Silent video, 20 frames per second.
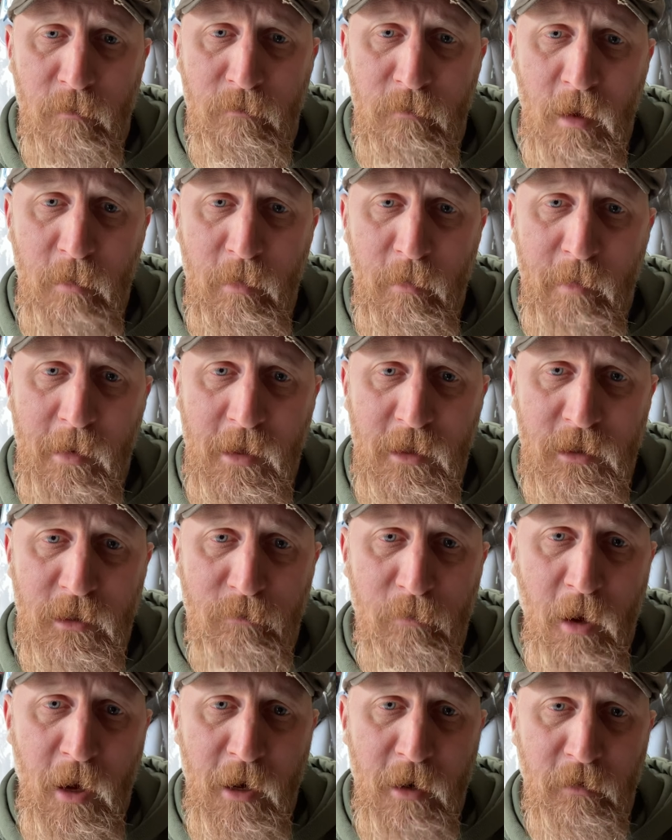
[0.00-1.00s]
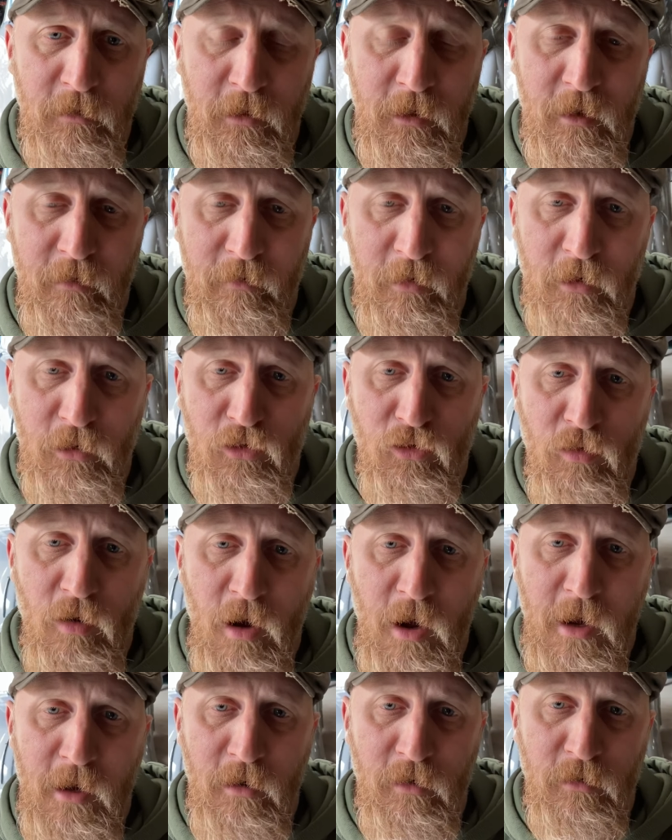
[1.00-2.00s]
maybe be inspired to give it a
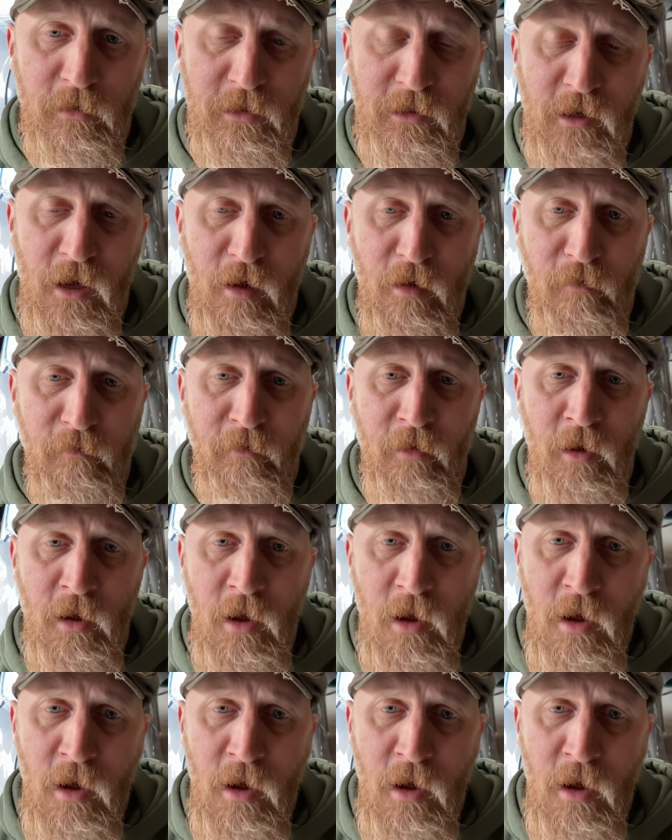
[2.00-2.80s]
try yourself.